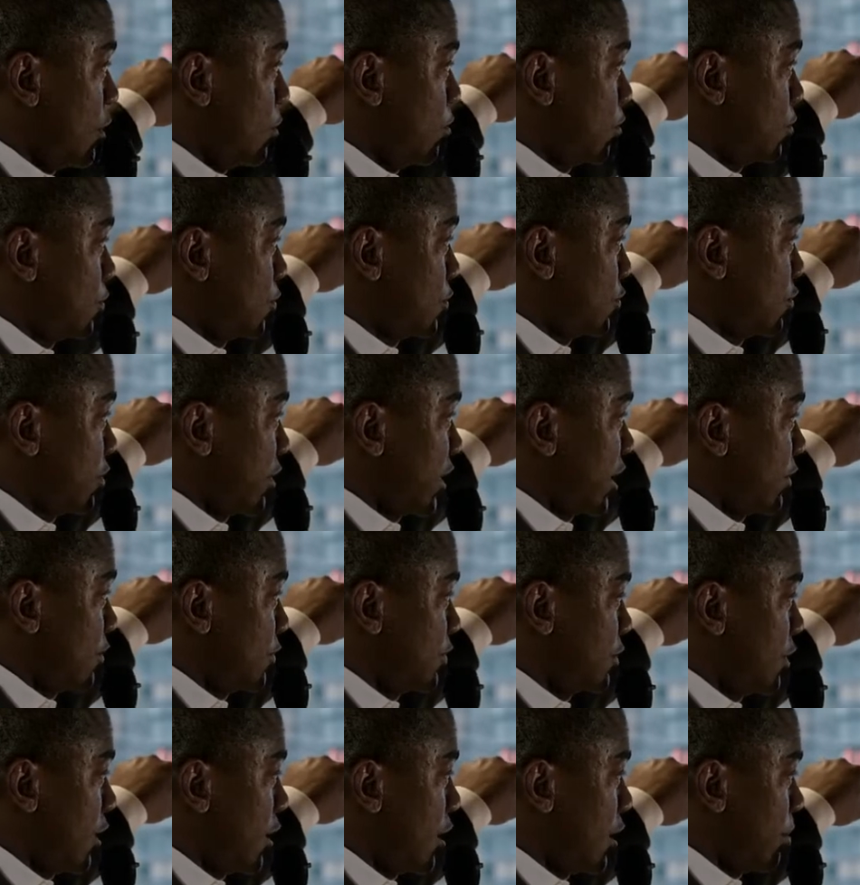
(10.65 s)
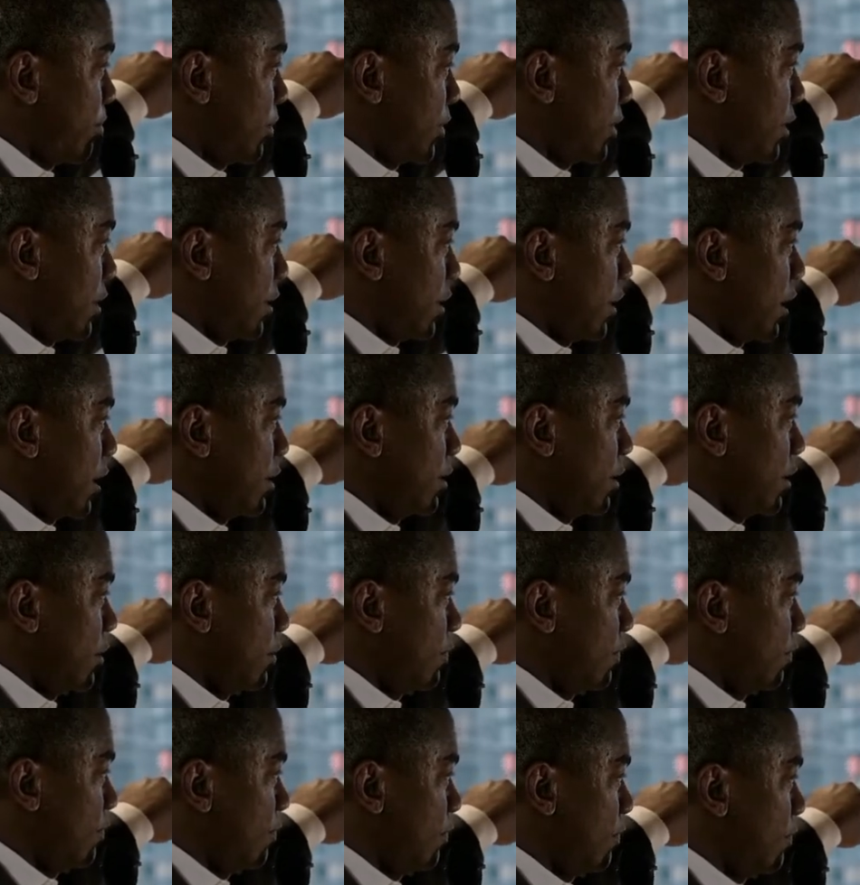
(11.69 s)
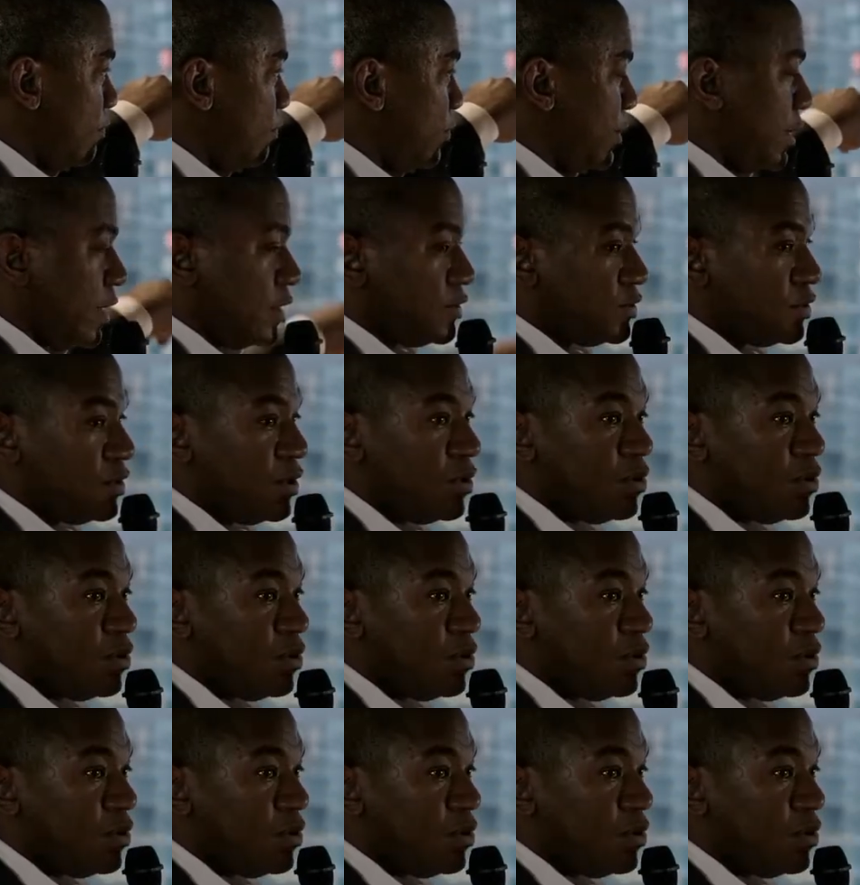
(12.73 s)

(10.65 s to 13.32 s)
which will start at the top and then realize,